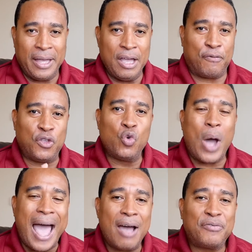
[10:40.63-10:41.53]
if you
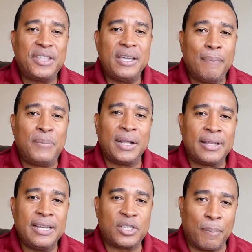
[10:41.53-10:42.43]
have the
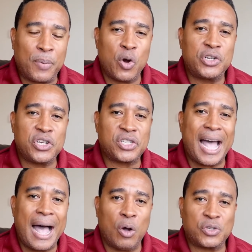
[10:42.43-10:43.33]
ability to purchase a
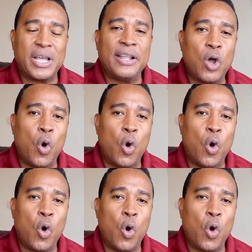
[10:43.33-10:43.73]
house and